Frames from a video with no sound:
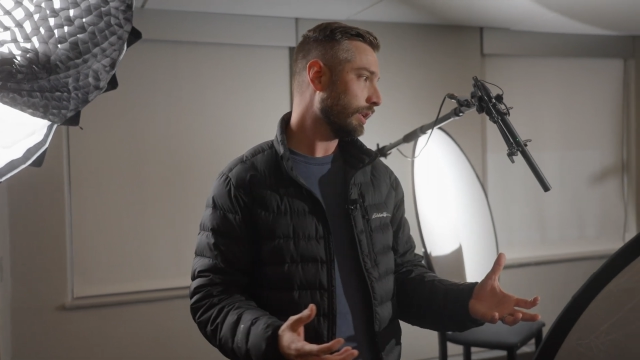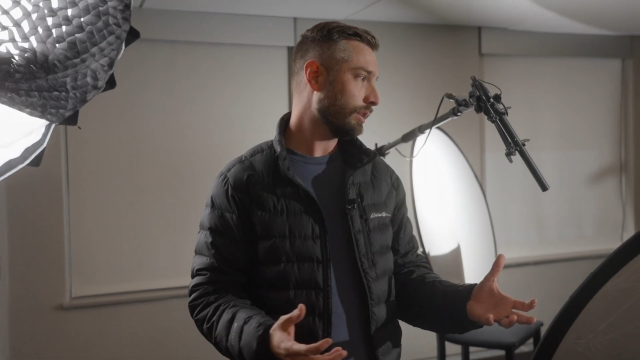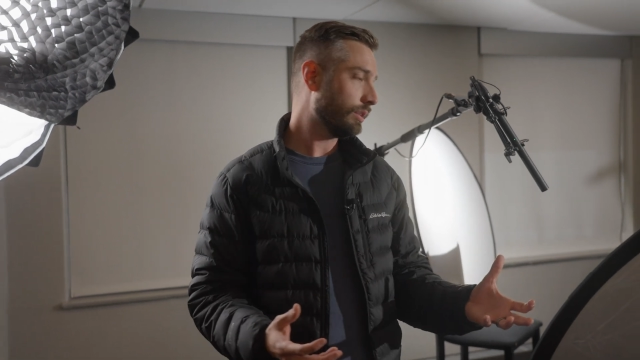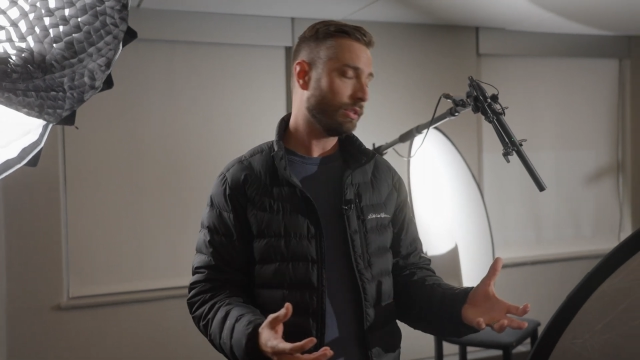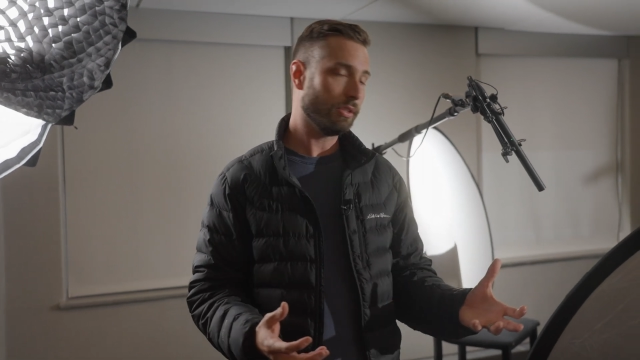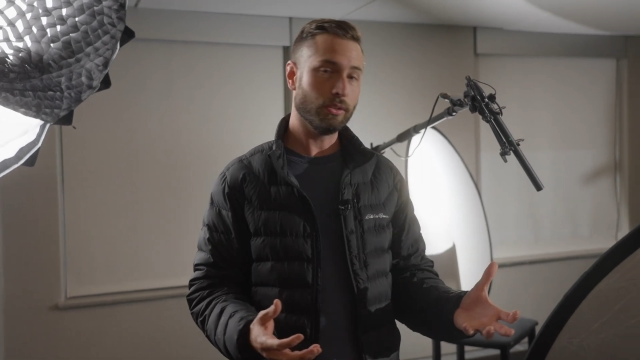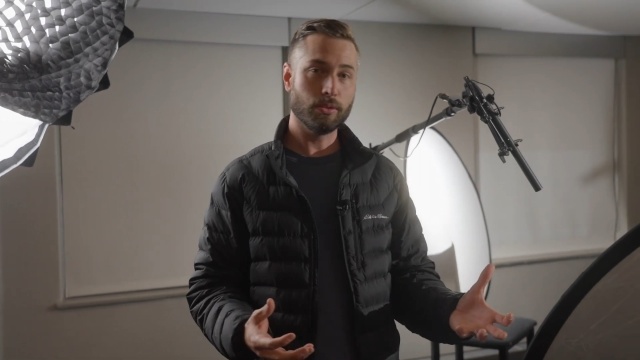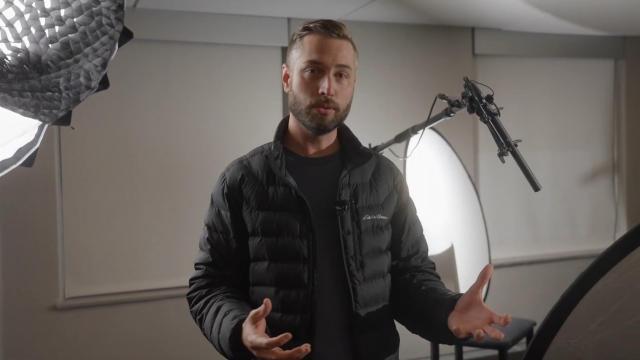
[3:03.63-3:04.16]

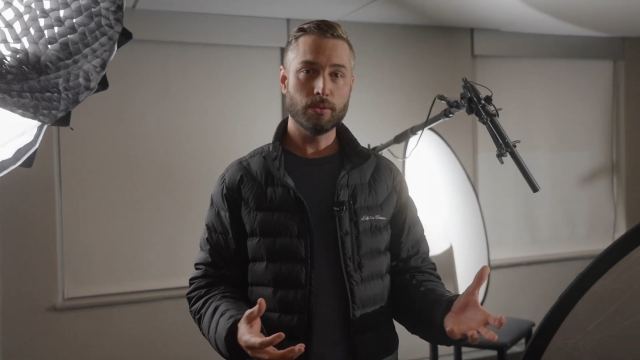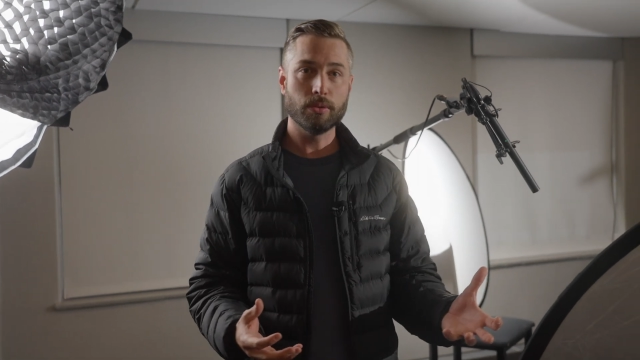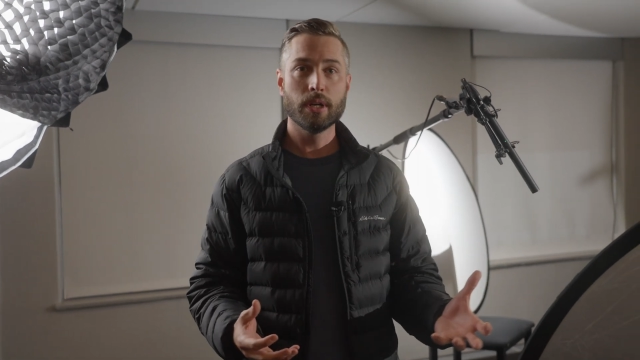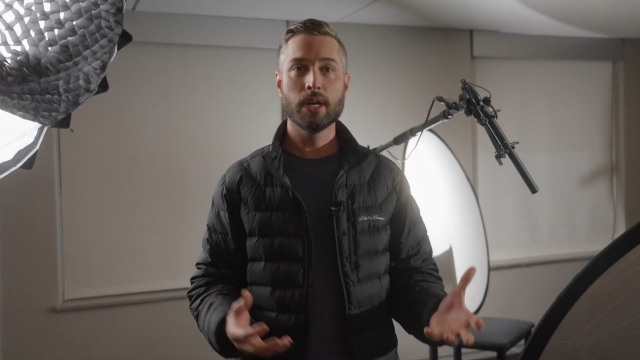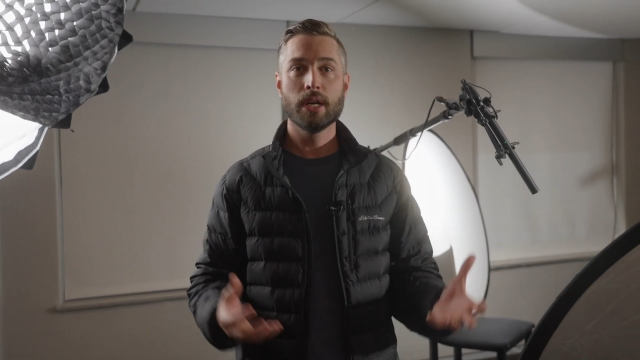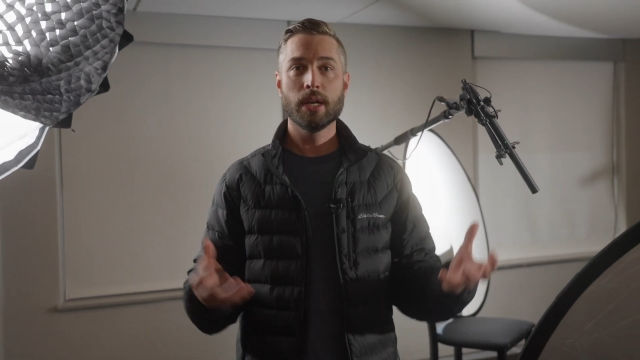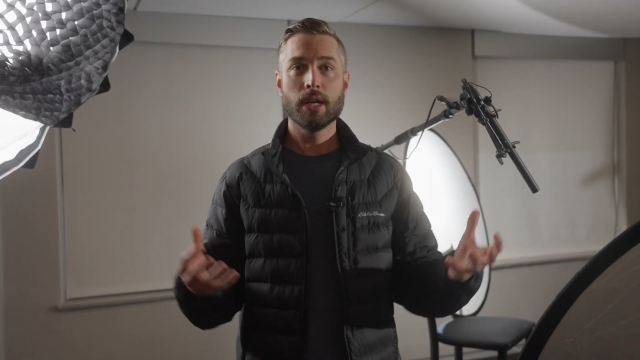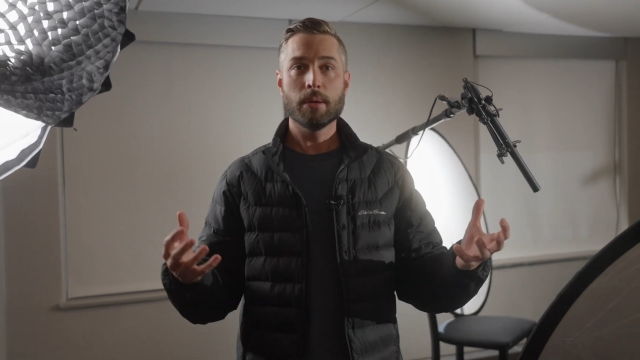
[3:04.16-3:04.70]
is to
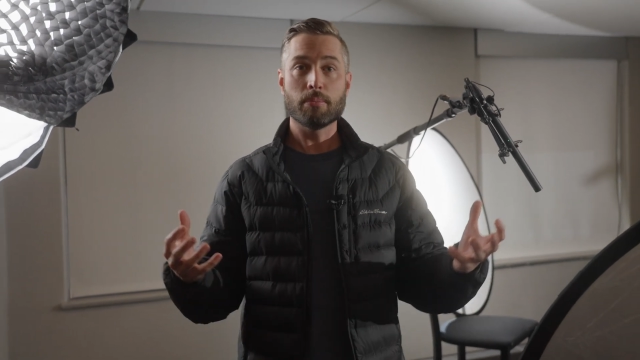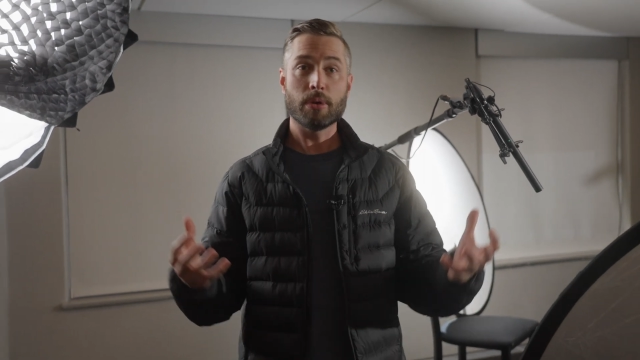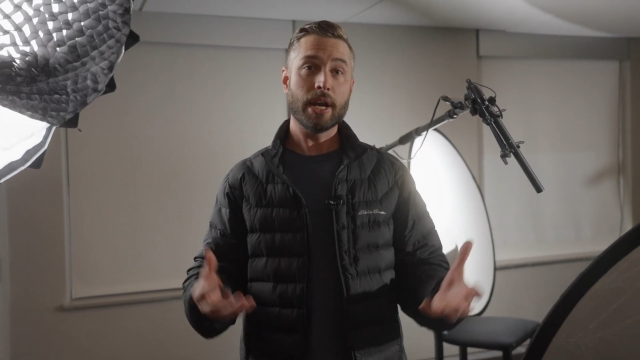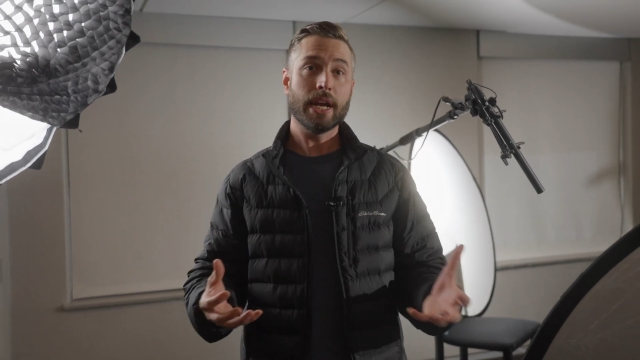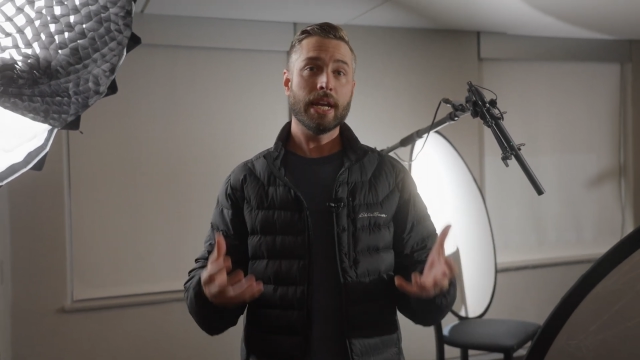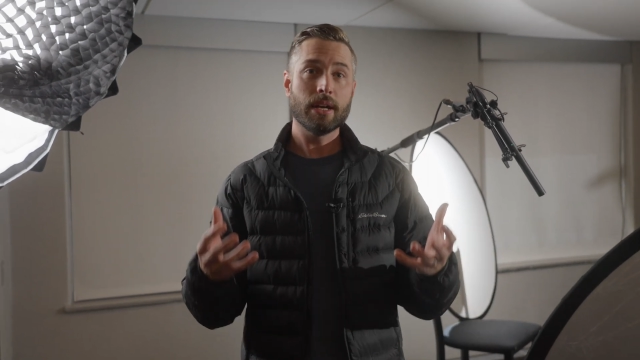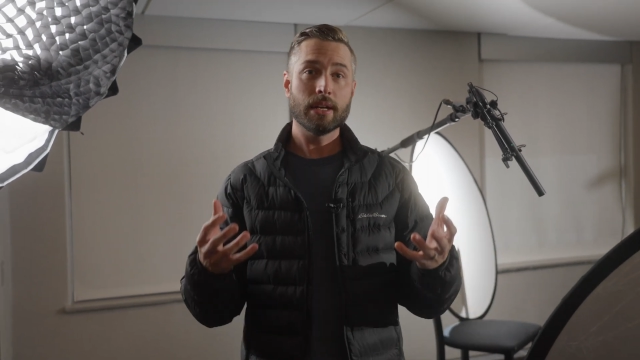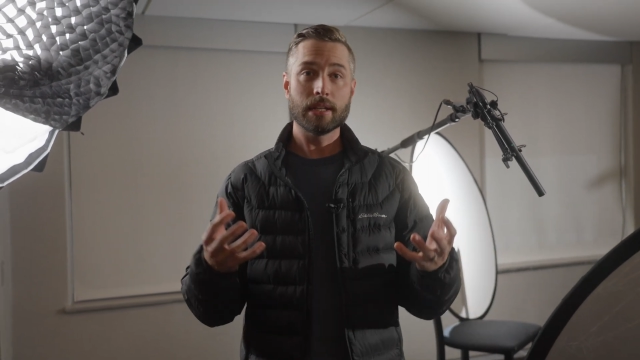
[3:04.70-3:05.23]

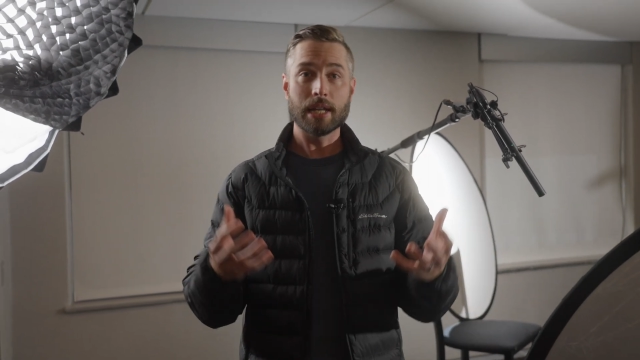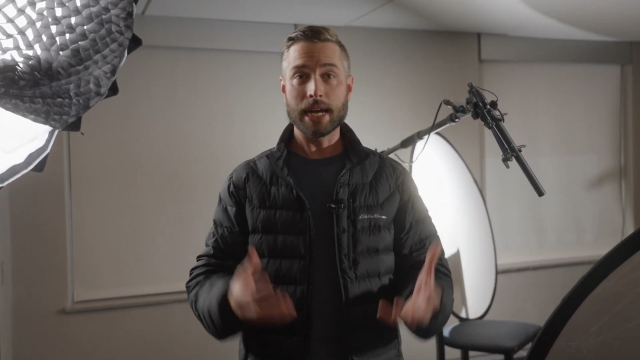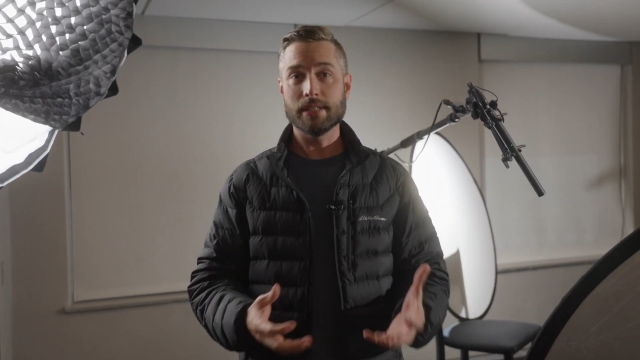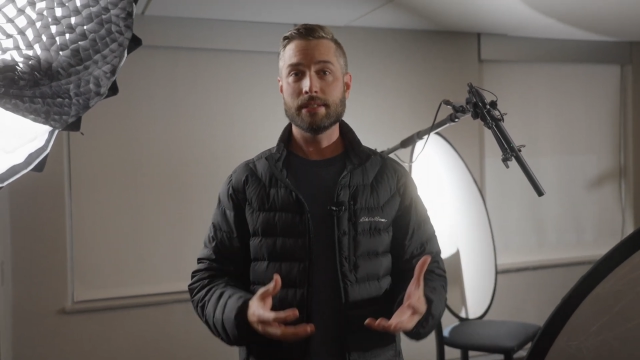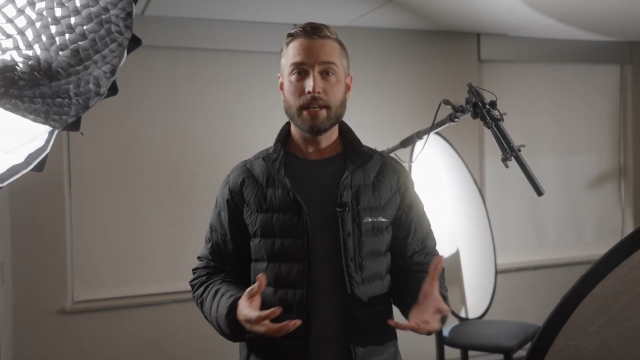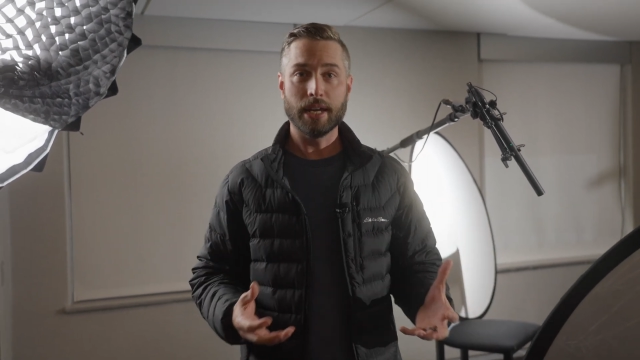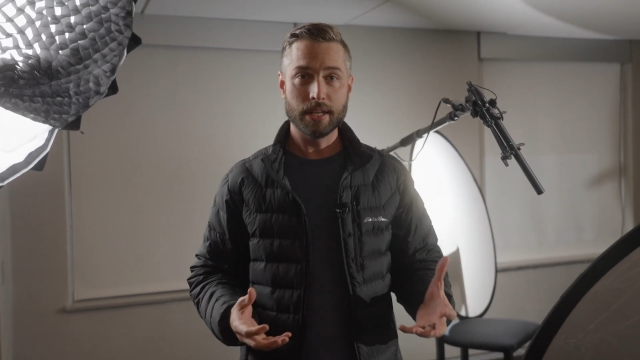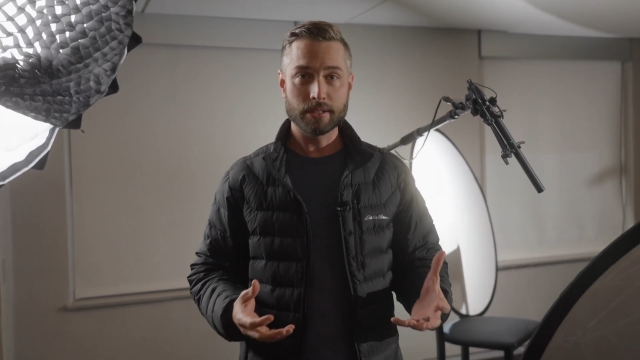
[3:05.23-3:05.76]
bring light
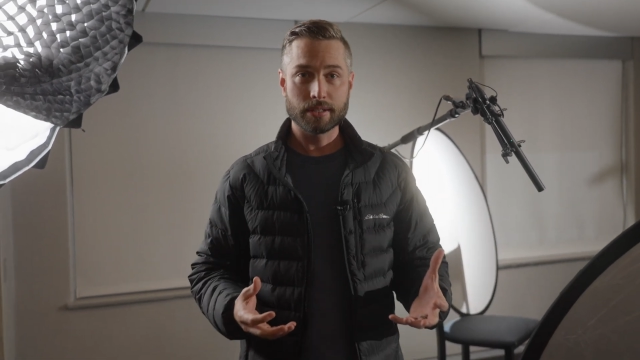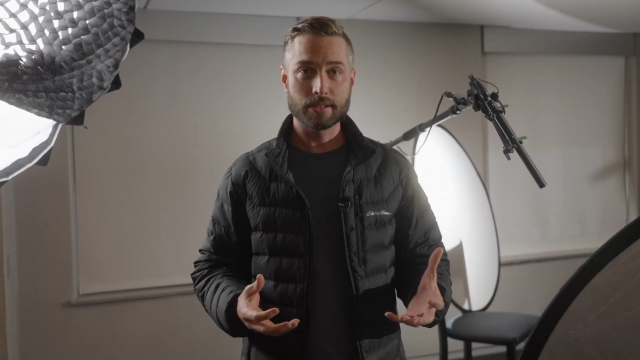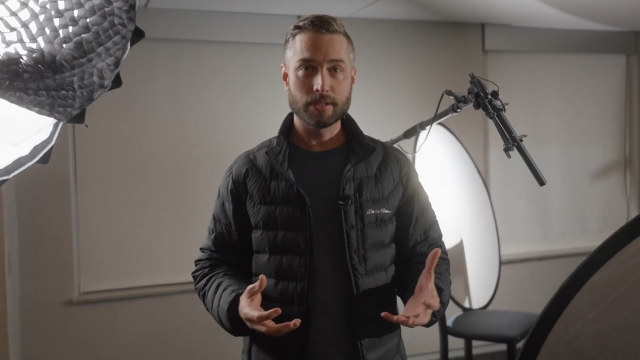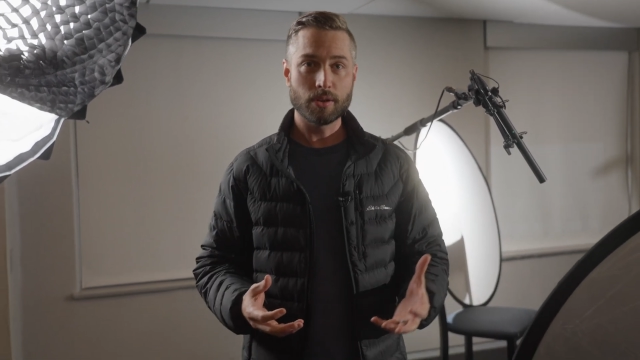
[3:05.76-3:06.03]
stands.